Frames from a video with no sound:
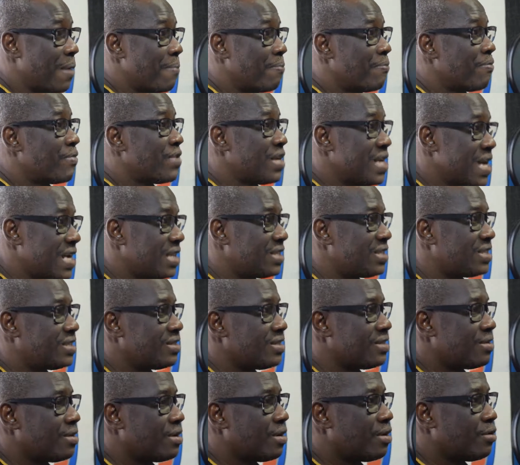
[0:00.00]
Yes,
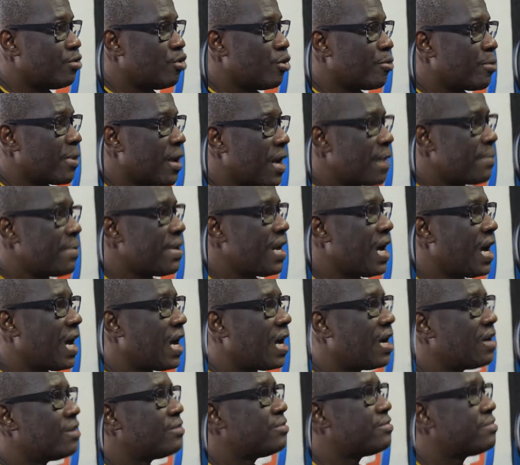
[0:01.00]
we'll probably
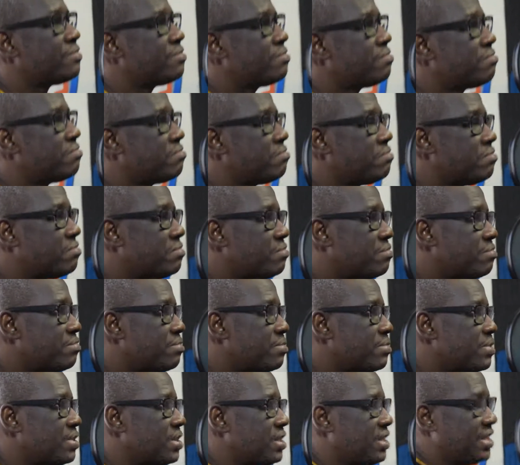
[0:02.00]
have
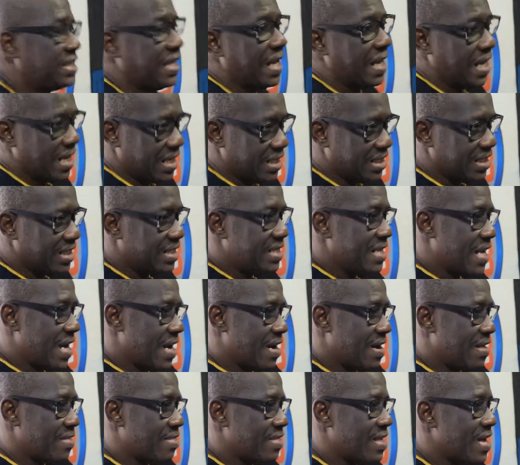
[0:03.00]
challenges
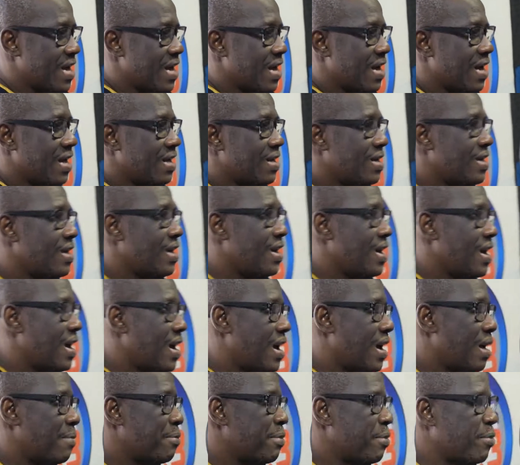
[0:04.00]
here and there,
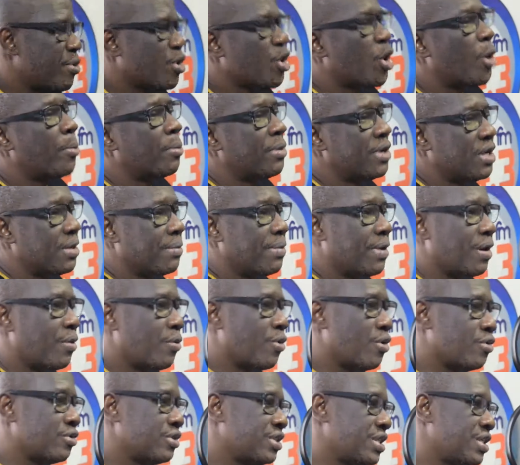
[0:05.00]
people complaining about
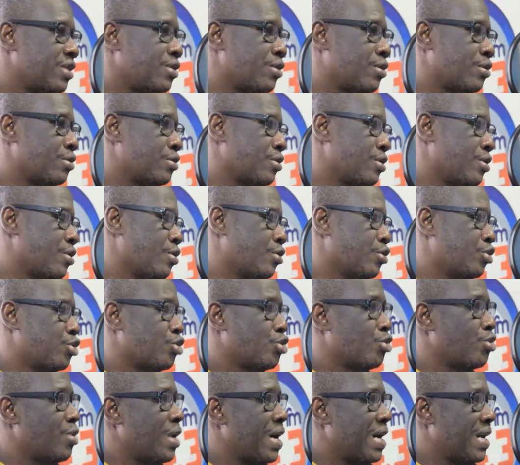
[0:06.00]
one thing or
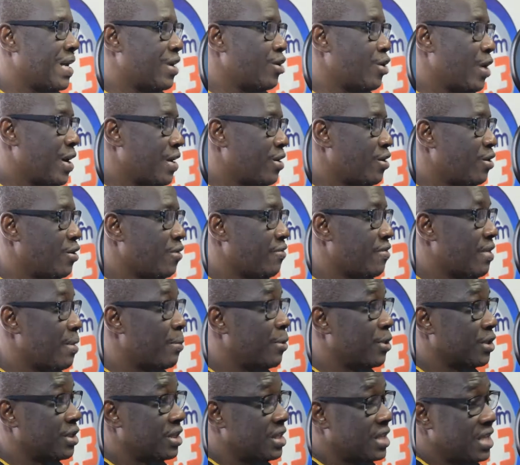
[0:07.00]
so and all of that.
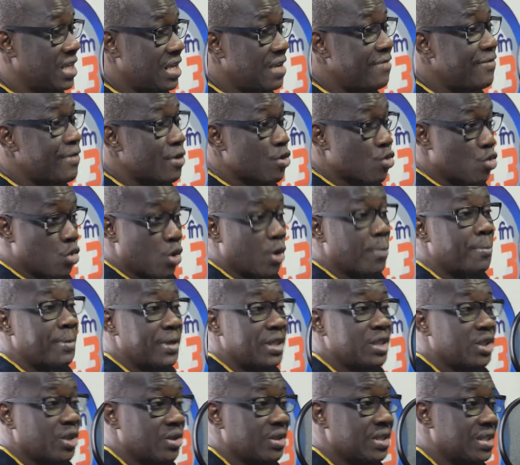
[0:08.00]
But if the
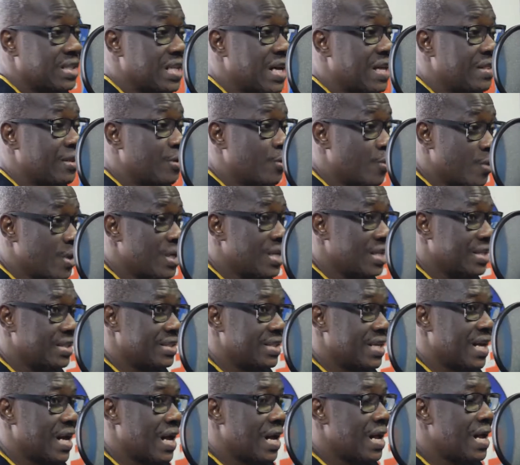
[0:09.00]
cooperation is there and the will is
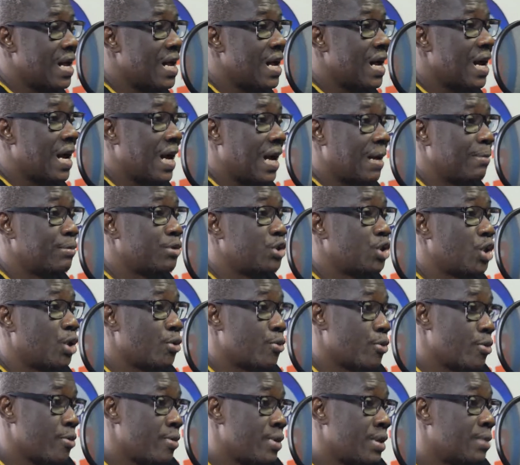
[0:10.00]
there, I'm sure
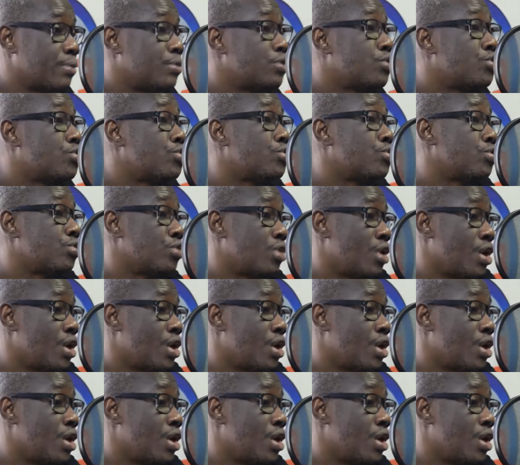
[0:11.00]
we'll be able to